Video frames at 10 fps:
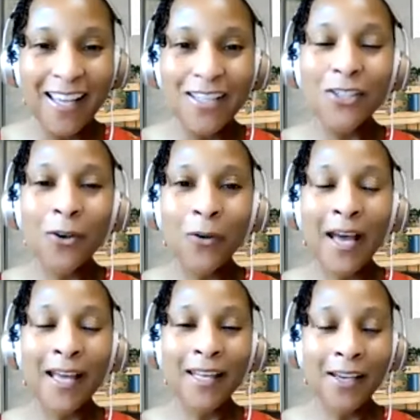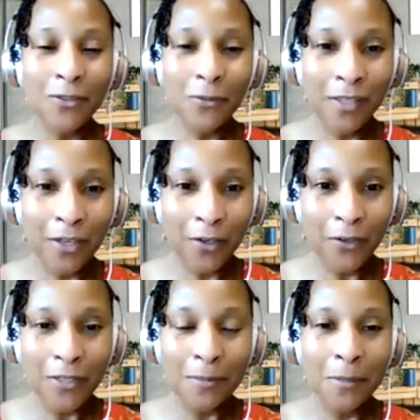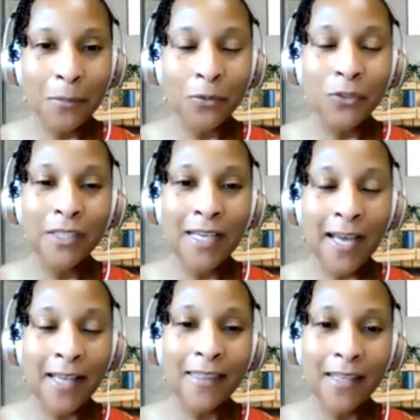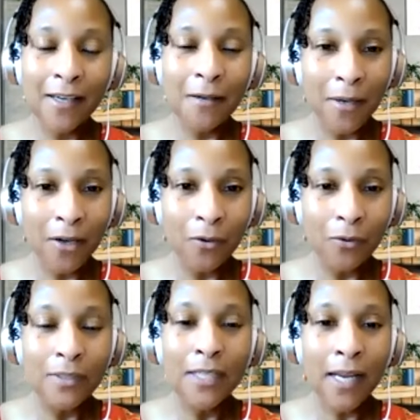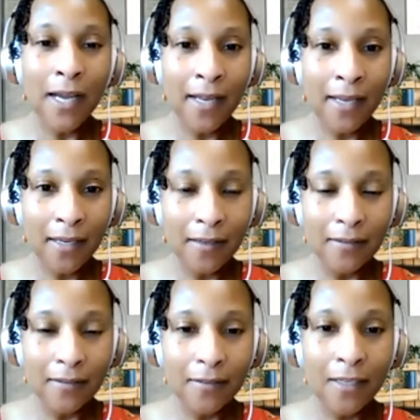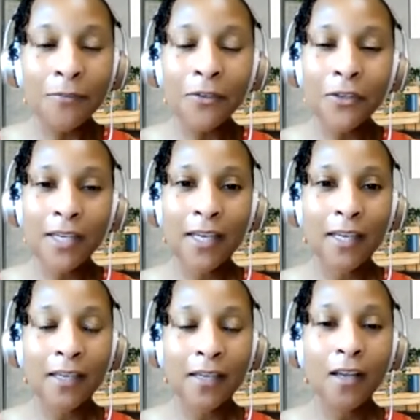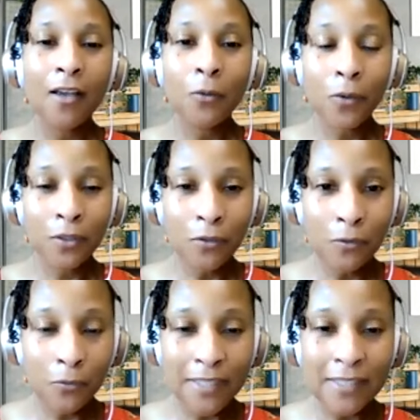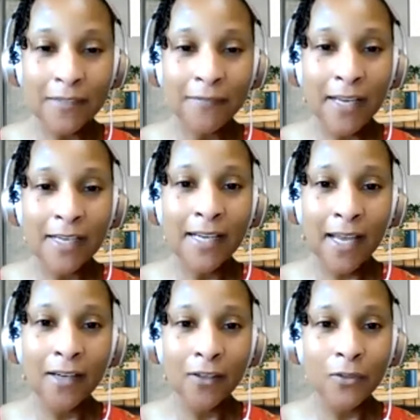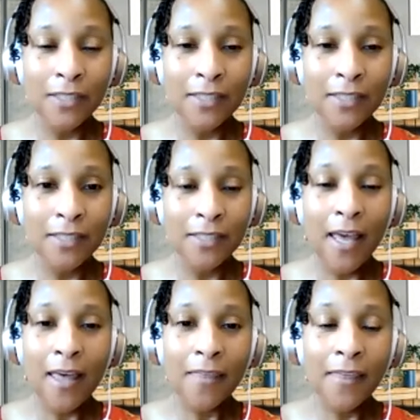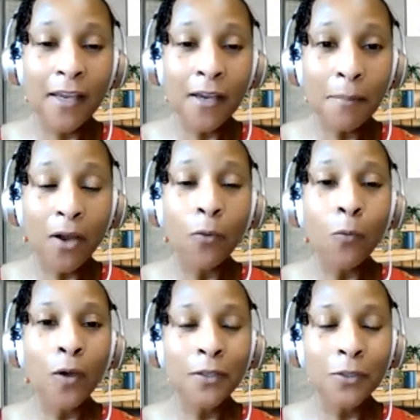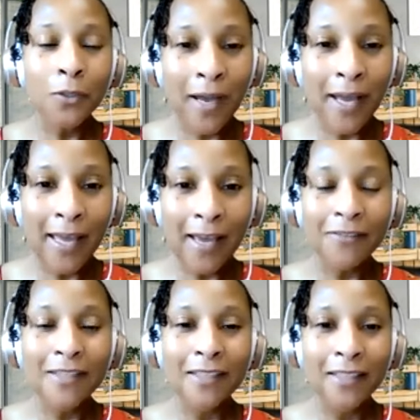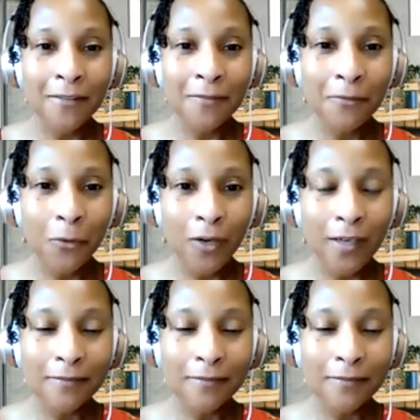So I like to encourage people to not think about dying. If you can, when you've received that diagnosis, think about what do I have to live for?